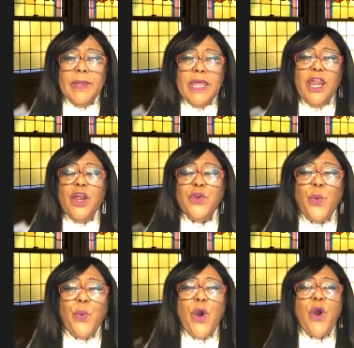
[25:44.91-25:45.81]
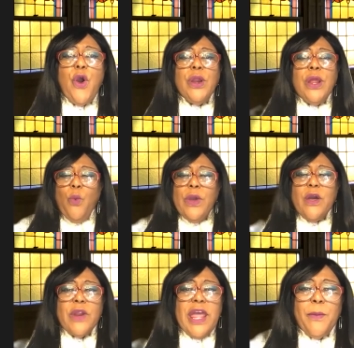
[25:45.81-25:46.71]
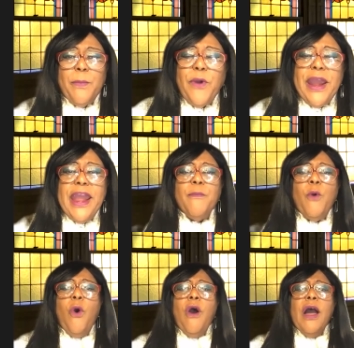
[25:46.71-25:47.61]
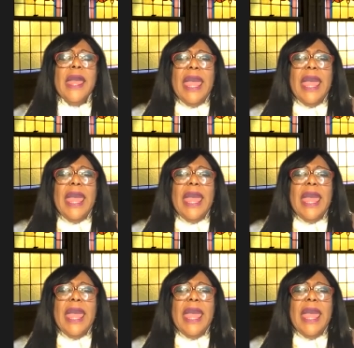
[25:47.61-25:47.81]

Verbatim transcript: Get in the word, we're going to have prayer more